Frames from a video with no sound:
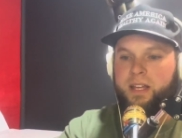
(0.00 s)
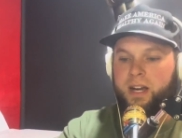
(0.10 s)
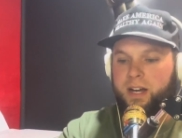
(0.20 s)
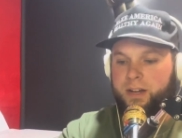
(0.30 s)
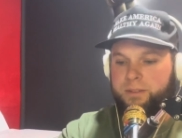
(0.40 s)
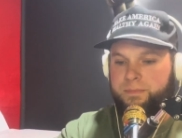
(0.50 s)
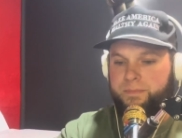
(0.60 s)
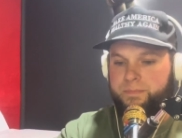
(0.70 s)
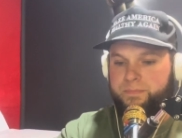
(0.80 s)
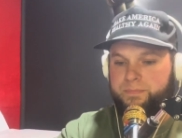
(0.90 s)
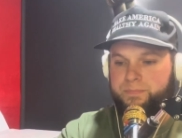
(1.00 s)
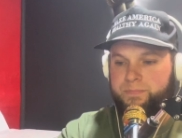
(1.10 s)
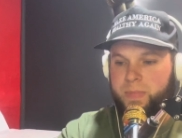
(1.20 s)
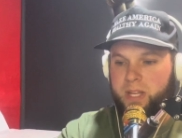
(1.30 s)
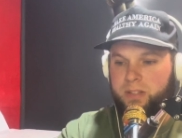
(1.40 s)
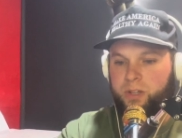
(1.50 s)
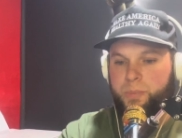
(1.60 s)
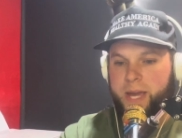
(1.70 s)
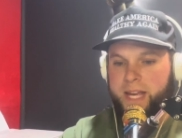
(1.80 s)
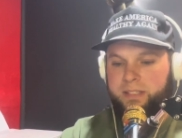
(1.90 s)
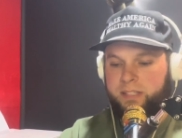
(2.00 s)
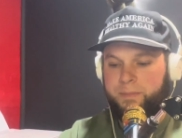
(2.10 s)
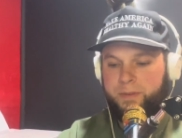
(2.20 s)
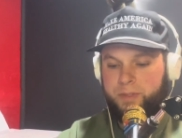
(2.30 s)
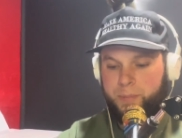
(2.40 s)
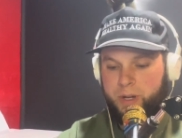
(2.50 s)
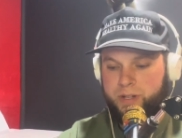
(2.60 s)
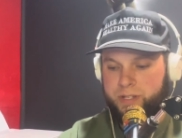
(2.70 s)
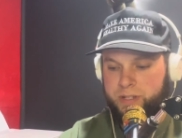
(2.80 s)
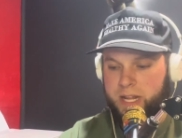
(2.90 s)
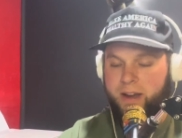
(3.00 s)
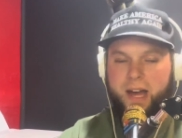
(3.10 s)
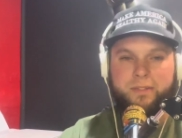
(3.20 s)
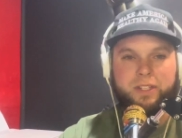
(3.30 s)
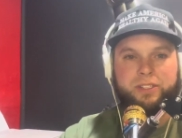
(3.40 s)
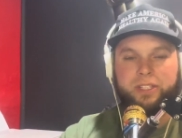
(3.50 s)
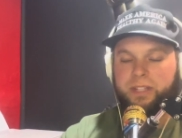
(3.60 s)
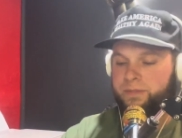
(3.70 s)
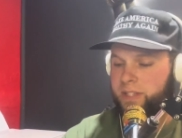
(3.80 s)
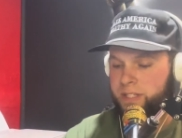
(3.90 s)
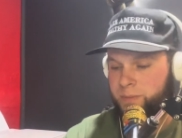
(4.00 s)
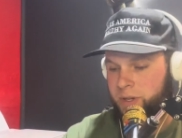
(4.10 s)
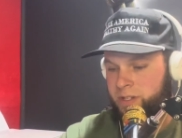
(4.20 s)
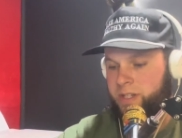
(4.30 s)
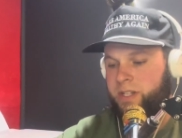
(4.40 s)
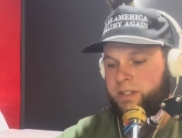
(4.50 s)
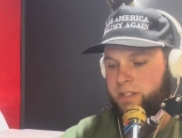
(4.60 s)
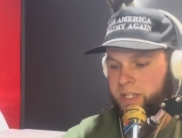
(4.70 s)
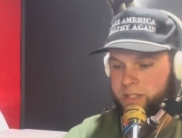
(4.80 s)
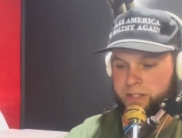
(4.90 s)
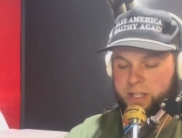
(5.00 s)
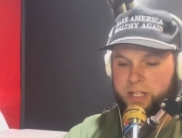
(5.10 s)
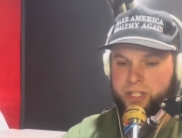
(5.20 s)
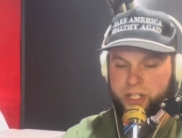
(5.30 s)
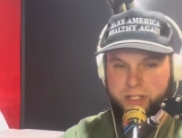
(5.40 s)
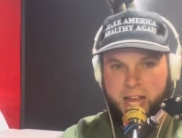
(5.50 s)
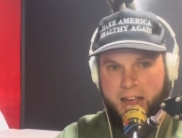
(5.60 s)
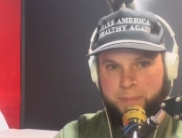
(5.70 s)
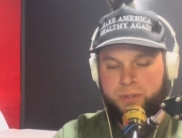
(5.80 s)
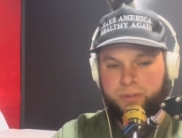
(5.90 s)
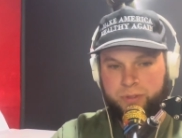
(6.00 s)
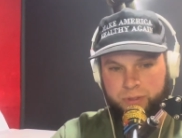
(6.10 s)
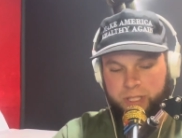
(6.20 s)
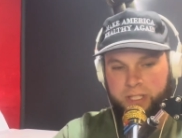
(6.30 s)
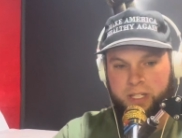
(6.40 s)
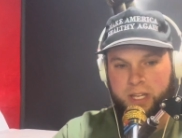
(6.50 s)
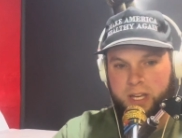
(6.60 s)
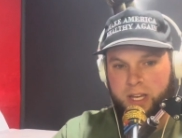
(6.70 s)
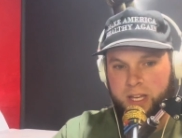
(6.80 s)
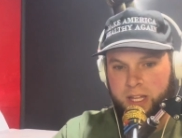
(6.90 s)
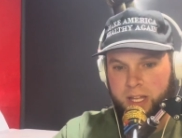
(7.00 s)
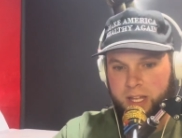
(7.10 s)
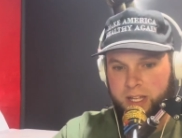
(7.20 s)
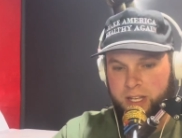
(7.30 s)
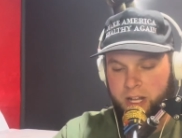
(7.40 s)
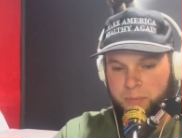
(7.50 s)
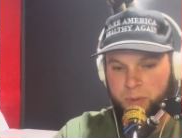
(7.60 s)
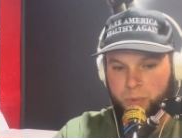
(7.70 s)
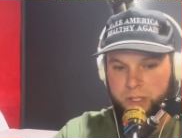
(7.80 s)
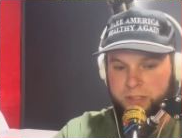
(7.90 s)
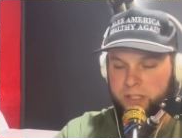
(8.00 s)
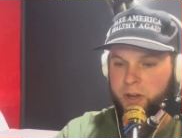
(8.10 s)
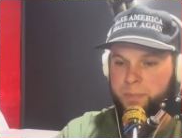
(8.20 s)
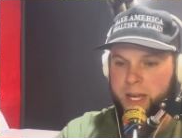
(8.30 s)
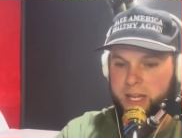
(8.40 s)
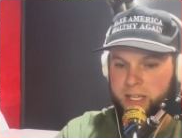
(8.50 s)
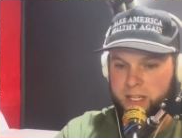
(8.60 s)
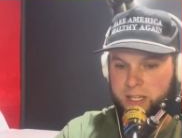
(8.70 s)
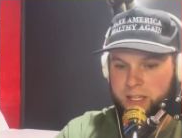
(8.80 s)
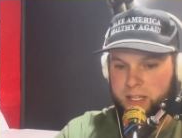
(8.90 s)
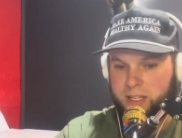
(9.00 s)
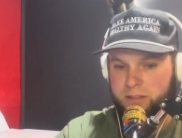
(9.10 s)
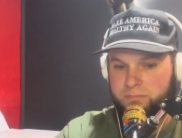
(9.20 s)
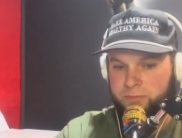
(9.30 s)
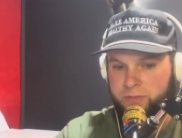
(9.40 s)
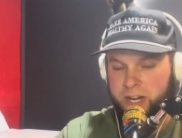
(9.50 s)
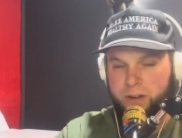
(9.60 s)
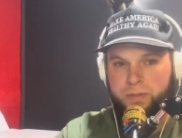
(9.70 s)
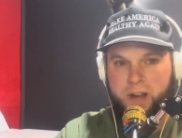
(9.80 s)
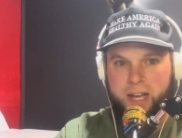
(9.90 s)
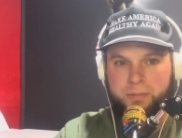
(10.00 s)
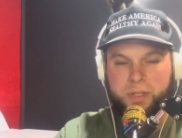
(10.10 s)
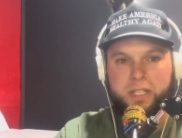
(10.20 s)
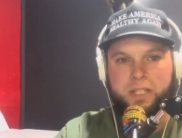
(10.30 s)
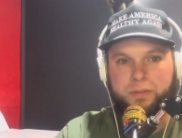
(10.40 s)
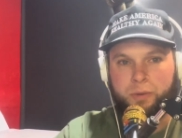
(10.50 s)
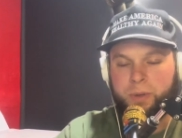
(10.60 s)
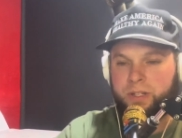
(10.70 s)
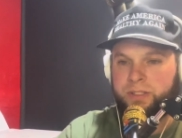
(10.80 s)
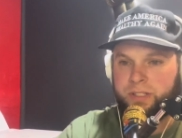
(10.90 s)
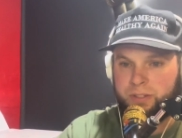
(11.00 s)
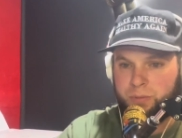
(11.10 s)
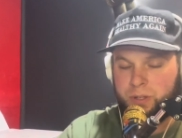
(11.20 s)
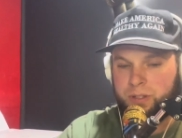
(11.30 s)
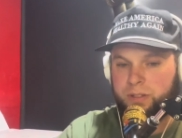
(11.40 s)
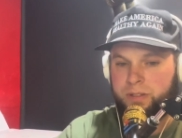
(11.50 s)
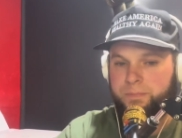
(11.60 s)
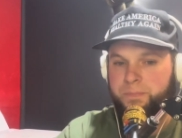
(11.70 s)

um look past some of the person. Now obviously if this person is is like just absolutely number one scumbag, verifiably evil person in the world,